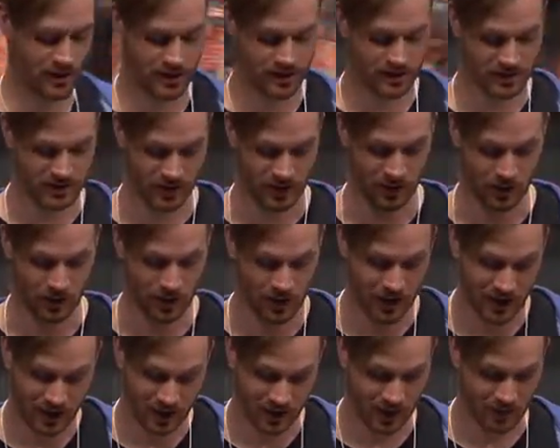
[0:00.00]
So
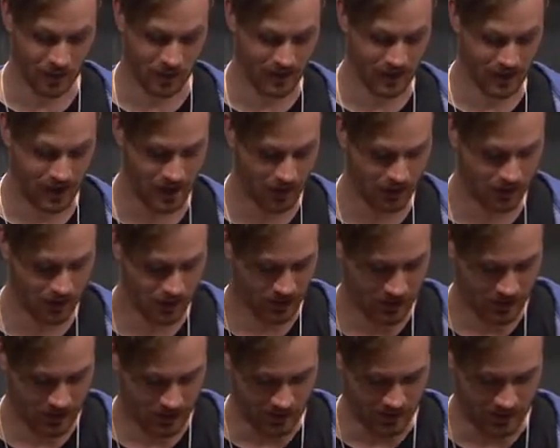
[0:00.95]
come on down.
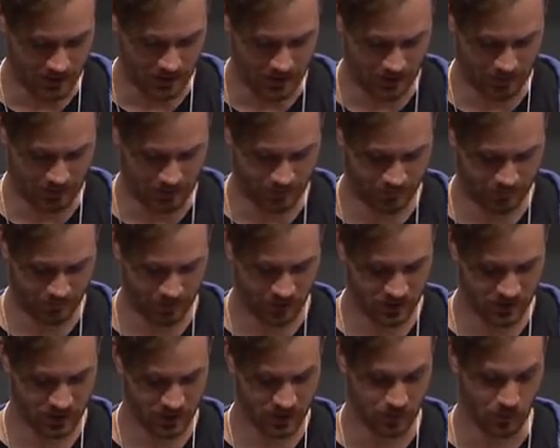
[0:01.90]

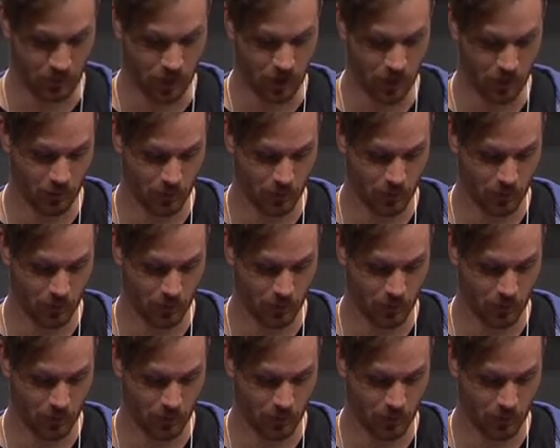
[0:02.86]
Tomorrow